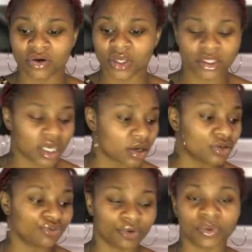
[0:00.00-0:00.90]
And that goes
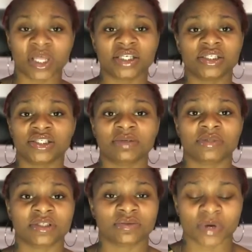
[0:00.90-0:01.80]
for relationships
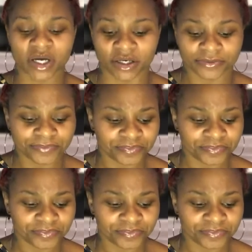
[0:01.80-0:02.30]
as well.